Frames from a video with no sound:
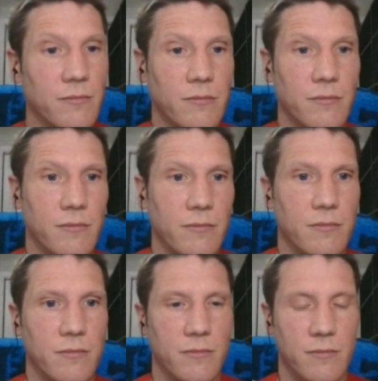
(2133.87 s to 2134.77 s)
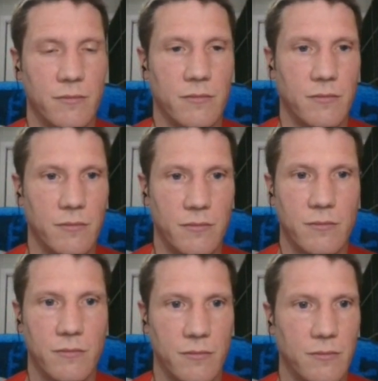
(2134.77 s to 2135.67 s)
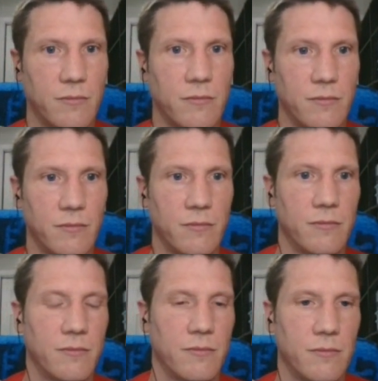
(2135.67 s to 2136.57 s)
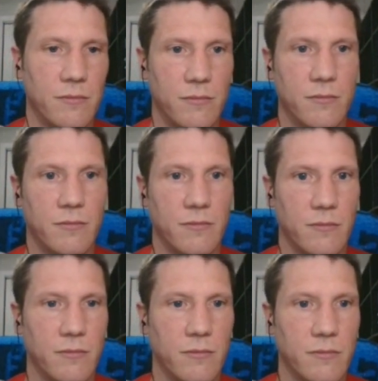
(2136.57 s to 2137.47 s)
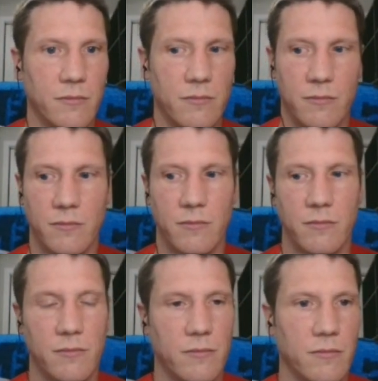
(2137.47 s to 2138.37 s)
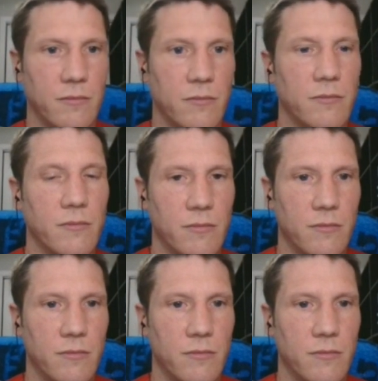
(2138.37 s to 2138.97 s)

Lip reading: (not speaking)